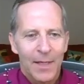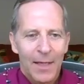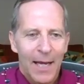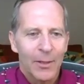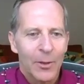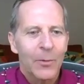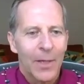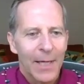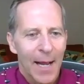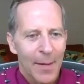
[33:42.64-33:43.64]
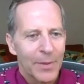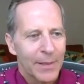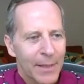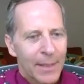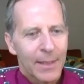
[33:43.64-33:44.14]
And look what
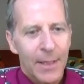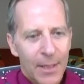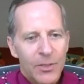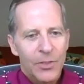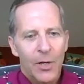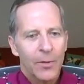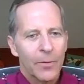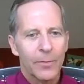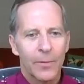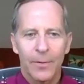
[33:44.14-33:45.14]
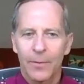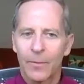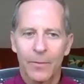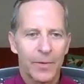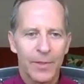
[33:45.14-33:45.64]
happened. So
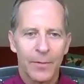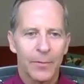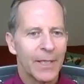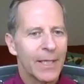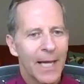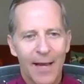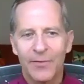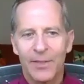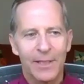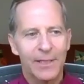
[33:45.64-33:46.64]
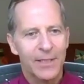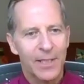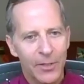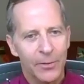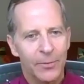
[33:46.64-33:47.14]
we have to
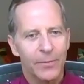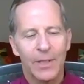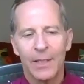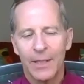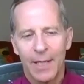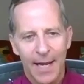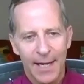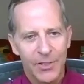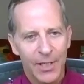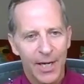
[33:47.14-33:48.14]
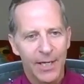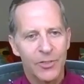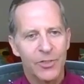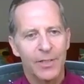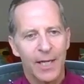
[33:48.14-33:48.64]
continue the
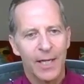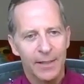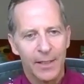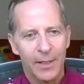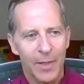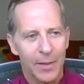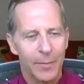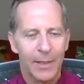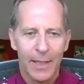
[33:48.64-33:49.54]
education and the commitment.